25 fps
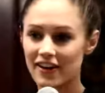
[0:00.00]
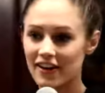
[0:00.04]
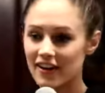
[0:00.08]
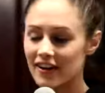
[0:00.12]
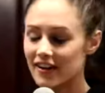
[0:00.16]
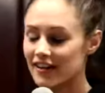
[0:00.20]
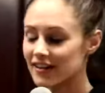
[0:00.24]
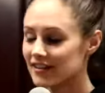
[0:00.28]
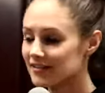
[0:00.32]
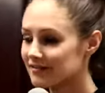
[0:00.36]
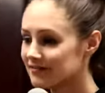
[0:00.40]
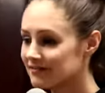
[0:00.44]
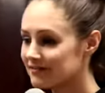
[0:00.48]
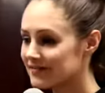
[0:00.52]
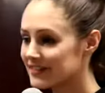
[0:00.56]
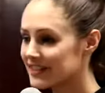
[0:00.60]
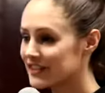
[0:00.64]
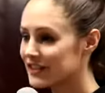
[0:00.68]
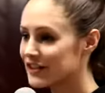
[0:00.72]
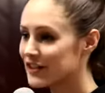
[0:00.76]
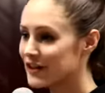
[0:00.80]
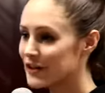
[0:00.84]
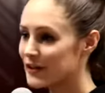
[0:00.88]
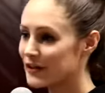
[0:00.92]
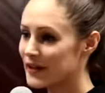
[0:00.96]
go,
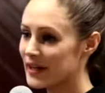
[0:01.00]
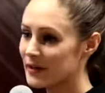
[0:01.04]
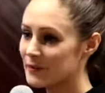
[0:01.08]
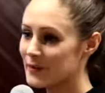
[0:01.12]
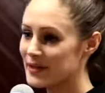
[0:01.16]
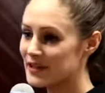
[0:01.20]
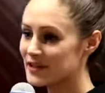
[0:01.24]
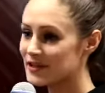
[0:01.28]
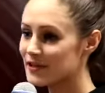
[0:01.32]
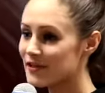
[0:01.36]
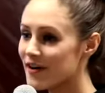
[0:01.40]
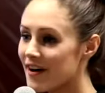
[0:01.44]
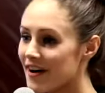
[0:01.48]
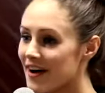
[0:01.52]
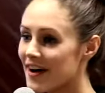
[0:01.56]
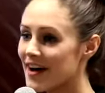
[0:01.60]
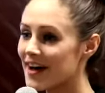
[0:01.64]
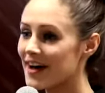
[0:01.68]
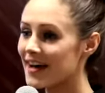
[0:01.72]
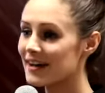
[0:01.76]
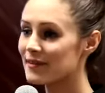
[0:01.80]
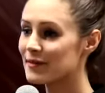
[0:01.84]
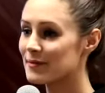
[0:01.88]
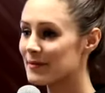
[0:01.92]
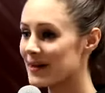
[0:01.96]
you know, like we
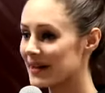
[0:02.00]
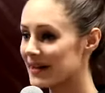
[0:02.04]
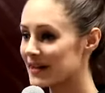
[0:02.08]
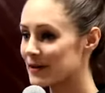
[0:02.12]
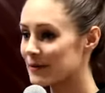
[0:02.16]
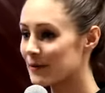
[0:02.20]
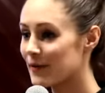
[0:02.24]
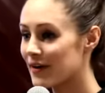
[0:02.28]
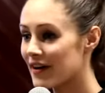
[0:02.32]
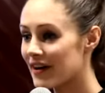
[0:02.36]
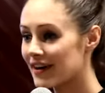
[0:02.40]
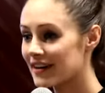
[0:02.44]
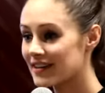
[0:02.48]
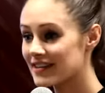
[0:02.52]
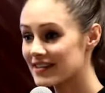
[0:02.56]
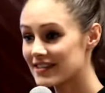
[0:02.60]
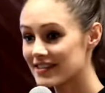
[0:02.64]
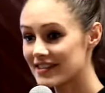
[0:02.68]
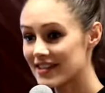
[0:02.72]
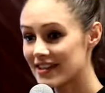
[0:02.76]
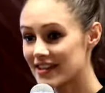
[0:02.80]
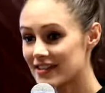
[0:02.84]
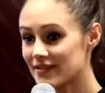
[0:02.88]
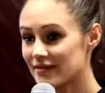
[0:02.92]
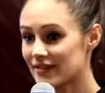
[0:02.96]
tried, we're making it work, it
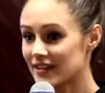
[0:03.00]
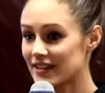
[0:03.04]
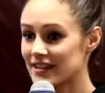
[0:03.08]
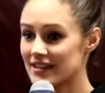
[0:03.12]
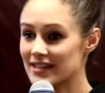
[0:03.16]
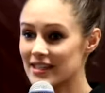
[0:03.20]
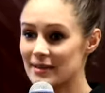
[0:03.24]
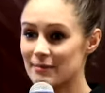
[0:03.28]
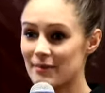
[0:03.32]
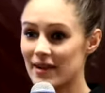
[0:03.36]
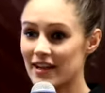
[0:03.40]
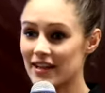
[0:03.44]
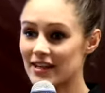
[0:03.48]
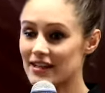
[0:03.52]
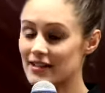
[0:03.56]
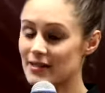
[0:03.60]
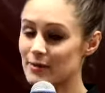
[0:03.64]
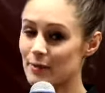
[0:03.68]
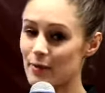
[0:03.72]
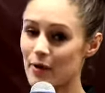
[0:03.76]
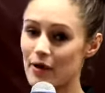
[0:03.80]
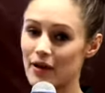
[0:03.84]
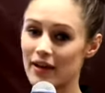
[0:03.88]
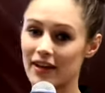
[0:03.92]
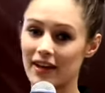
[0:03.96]
doesn't really seem like
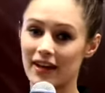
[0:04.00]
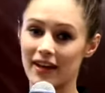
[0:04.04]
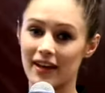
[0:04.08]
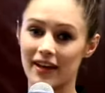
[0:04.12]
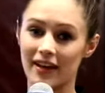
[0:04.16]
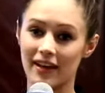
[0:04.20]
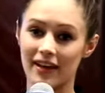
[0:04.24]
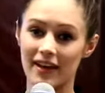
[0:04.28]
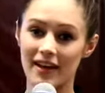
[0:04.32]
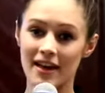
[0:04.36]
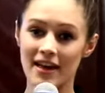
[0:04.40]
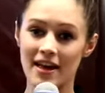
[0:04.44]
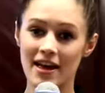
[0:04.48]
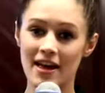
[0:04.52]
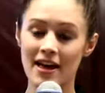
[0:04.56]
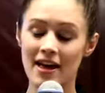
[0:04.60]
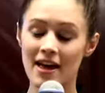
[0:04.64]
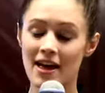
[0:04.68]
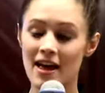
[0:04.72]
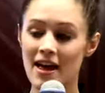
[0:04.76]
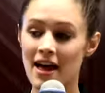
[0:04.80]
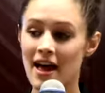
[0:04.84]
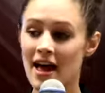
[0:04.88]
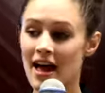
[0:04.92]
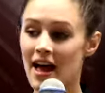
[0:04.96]
it's working.
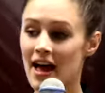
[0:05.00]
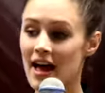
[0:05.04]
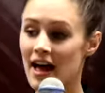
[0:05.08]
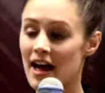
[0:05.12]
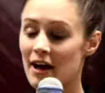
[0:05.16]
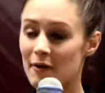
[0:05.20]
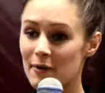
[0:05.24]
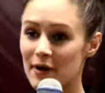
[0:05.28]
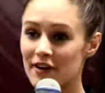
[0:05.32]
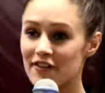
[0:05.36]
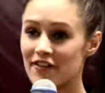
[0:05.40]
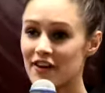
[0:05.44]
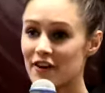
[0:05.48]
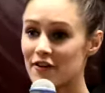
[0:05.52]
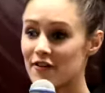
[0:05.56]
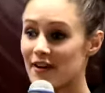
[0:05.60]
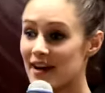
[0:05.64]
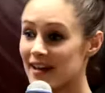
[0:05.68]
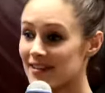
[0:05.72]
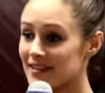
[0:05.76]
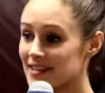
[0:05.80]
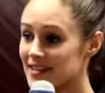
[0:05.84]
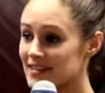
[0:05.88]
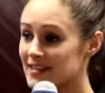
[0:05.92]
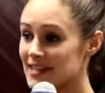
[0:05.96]
However,
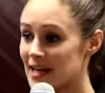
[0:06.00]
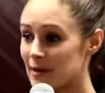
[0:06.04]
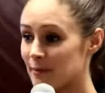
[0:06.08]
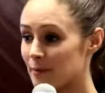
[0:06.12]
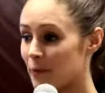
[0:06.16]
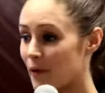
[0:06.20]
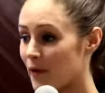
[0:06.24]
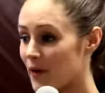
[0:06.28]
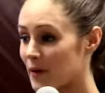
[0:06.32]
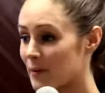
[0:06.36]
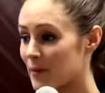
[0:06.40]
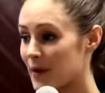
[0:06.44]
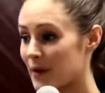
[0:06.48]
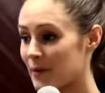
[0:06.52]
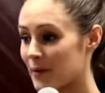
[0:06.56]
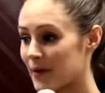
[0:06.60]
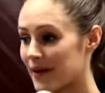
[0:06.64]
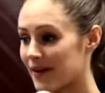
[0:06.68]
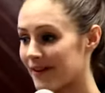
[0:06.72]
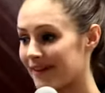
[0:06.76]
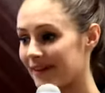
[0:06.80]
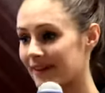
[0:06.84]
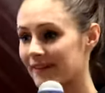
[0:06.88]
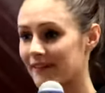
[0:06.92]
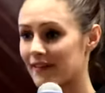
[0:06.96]
around this same point where
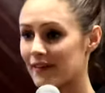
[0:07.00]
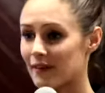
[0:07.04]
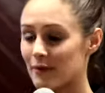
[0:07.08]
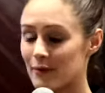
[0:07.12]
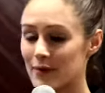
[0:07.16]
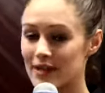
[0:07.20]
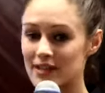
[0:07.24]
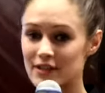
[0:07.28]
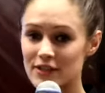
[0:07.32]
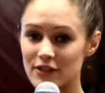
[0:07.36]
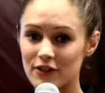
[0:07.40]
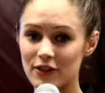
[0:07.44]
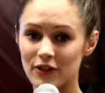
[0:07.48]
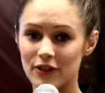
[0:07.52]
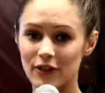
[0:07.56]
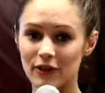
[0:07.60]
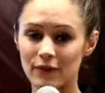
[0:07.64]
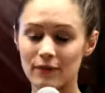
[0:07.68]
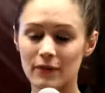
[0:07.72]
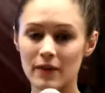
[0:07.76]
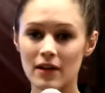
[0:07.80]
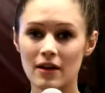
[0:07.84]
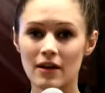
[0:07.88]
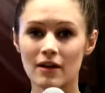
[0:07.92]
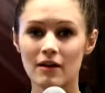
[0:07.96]
we're going, what do we
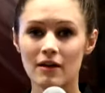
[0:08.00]
do?